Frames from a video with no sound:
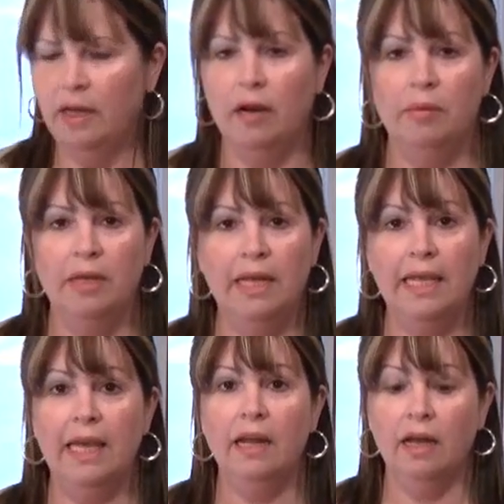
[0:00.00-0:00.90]
and I'm going to
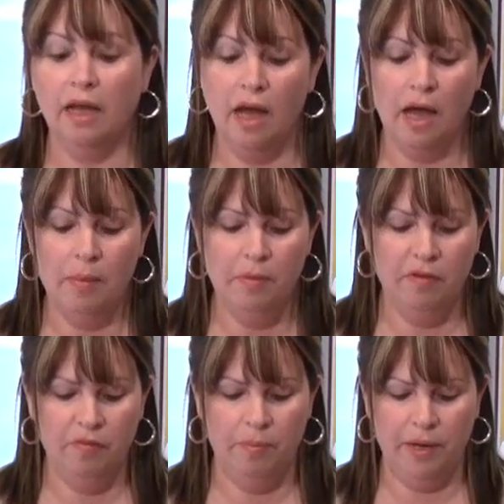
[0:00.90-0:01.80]
get a cup
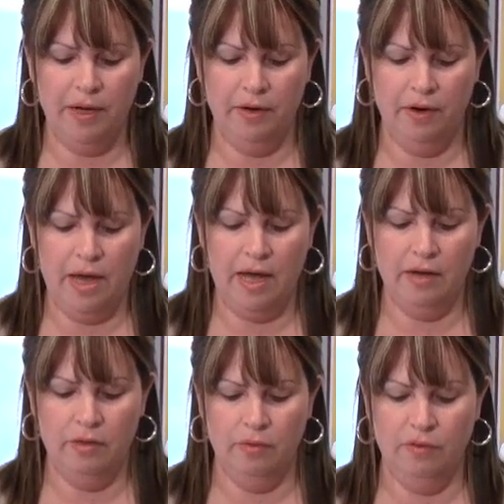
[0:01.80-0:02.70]
of butter out
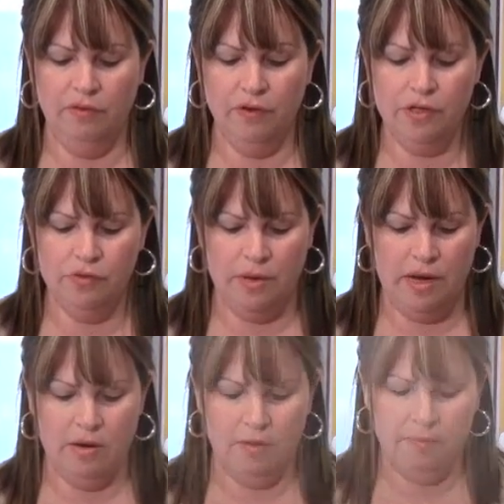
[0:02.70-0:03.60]
of the
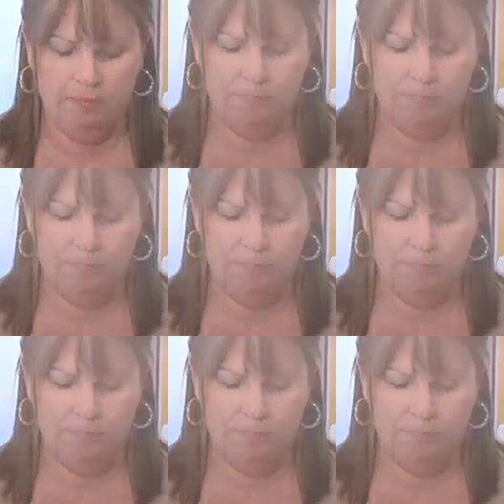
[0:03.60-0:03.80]
refrigerator.